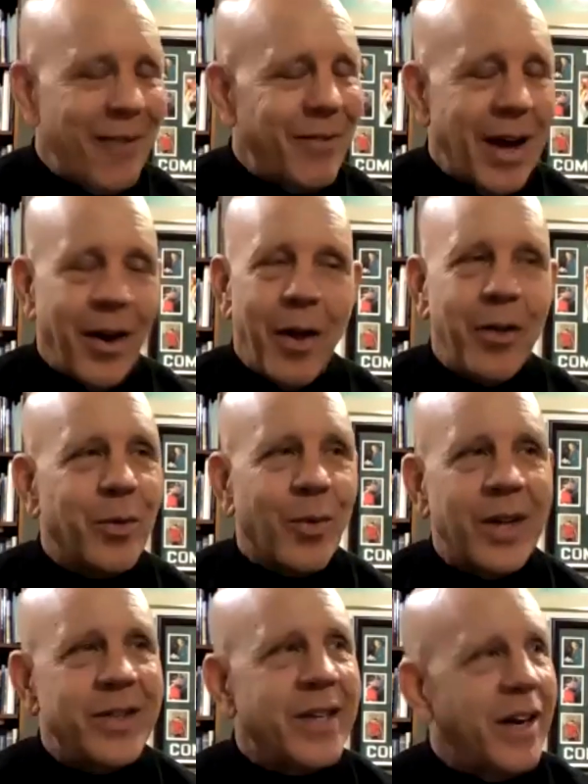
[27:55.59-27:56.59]
I've had other
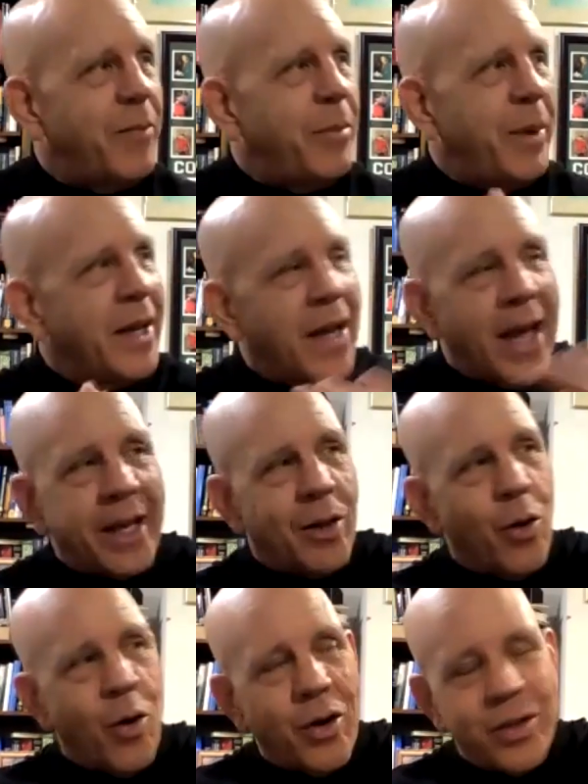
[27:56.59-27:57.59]
ones that have been
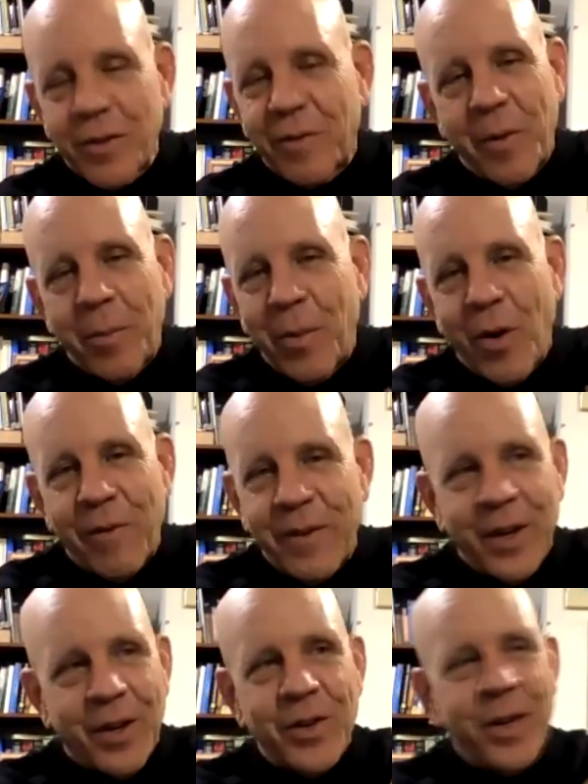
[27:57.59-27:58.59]
along as a football
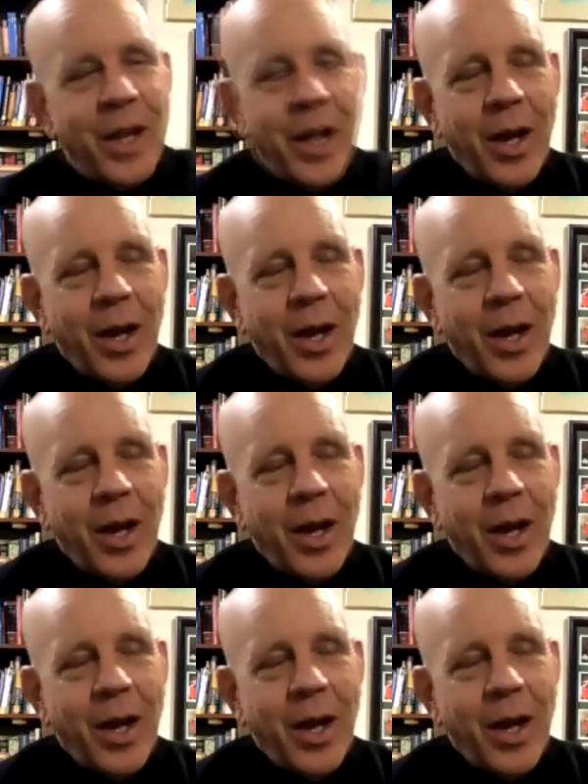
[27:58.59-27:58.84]
field